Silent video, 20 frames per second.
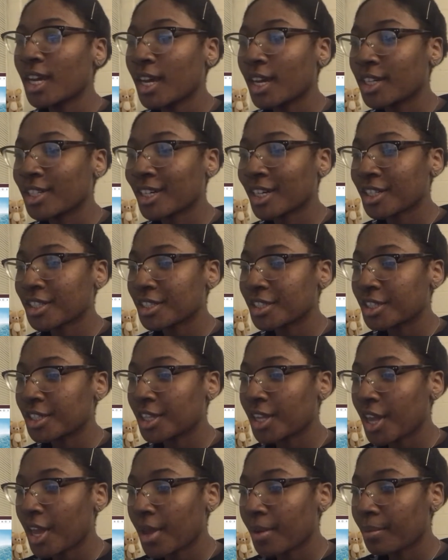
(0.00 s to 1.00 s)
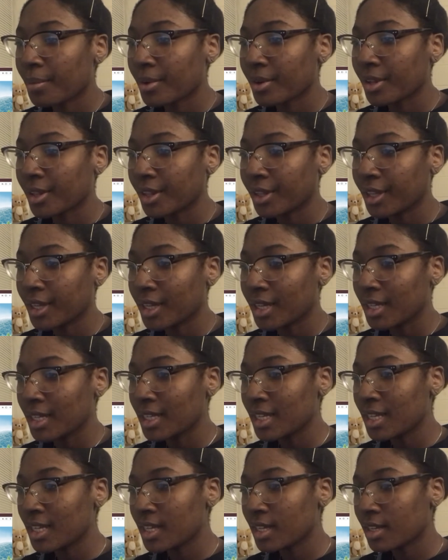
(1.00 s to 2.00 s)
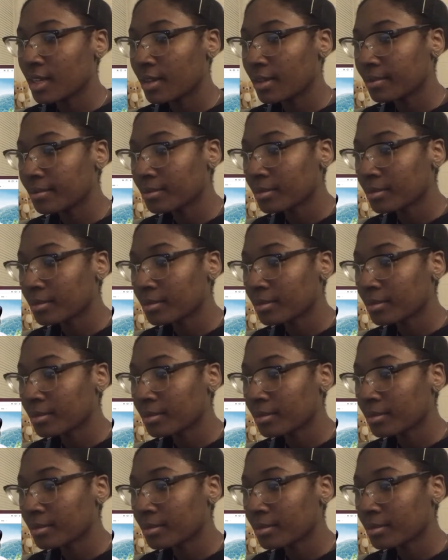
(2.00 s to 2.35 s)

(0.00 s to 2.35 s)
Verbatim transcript: Attraction to the Emperor Li Yi.